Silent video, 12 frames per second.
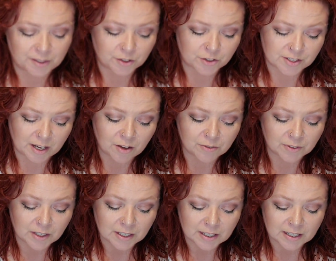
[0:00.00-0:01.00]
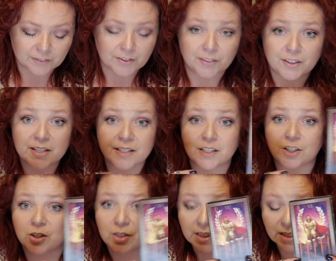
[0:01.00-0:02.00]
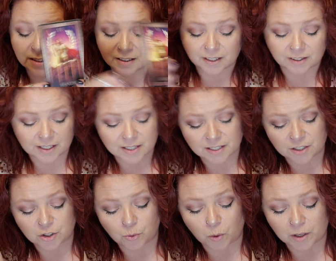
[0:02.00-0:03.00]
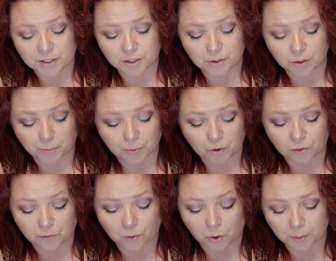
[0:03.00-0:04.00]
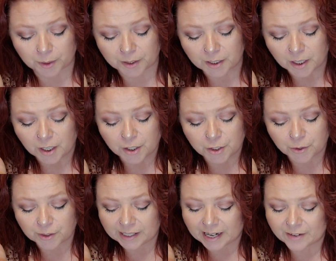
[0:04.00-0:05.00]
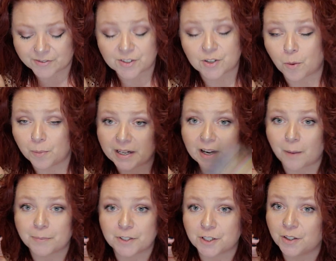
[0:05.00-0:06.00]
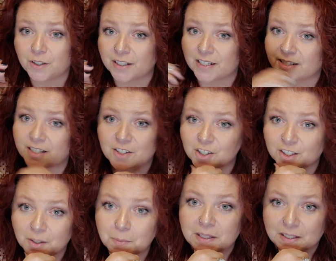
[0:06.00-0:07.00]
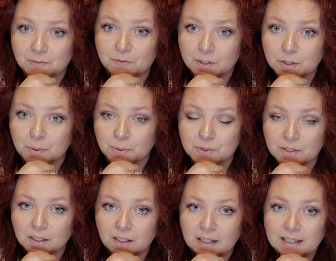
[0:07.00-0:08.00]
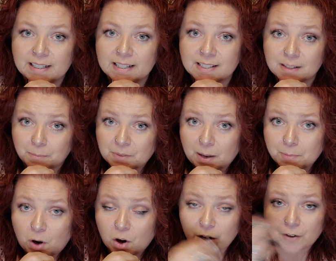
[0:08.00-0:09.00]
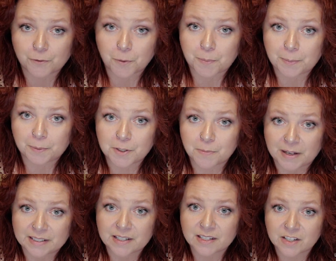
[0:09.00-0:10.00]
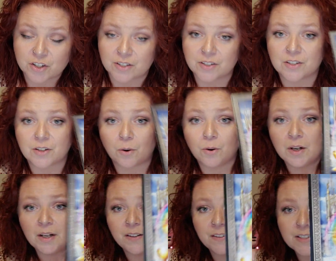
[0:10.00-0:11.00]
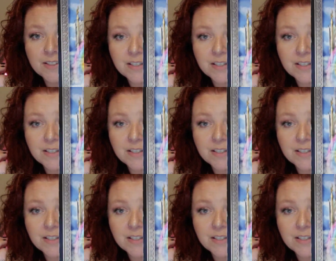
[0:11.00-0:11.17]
yourself of the things that you need and the things that you want to do to pull forward. You're going to have so many opportunities that you're going to be confused. It's sometimes hard for people to make decisions. So this